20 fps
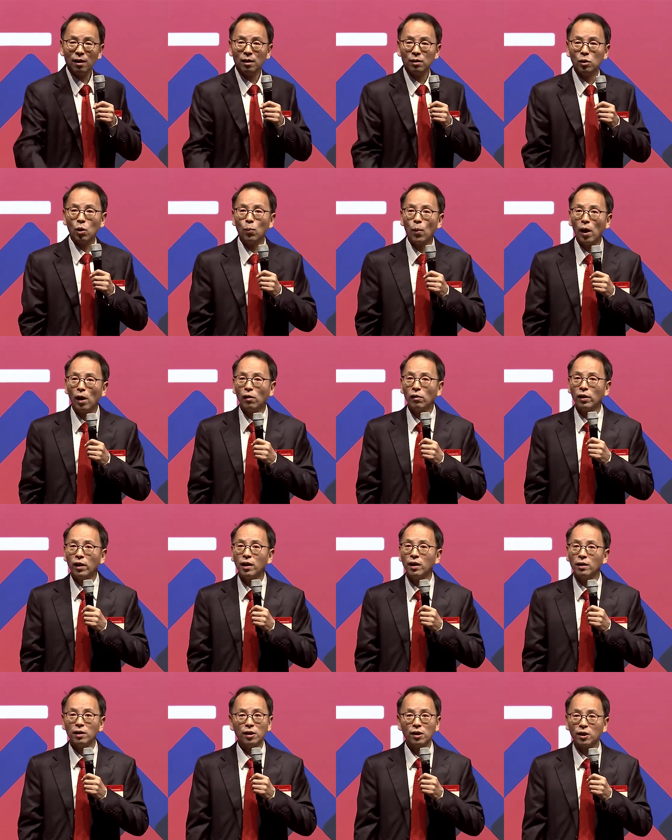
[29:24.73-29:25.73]
Tomorrow
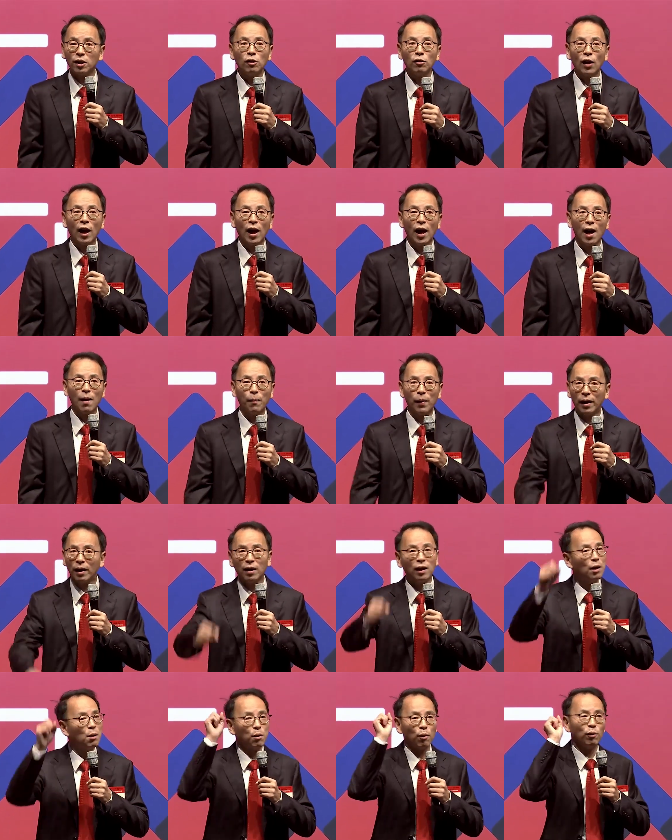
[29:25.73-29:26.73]
he's still not happy.
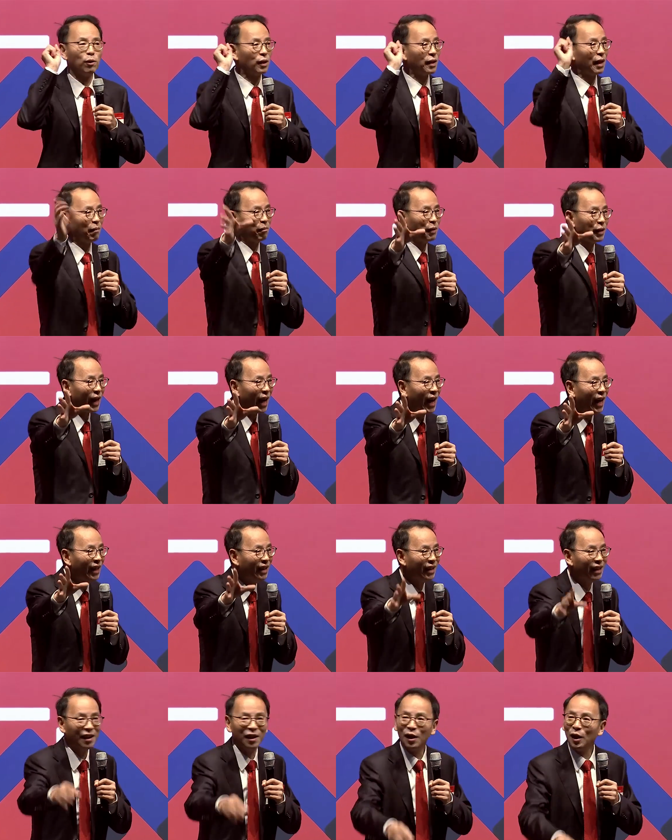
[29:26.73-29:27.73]
He throws some sand.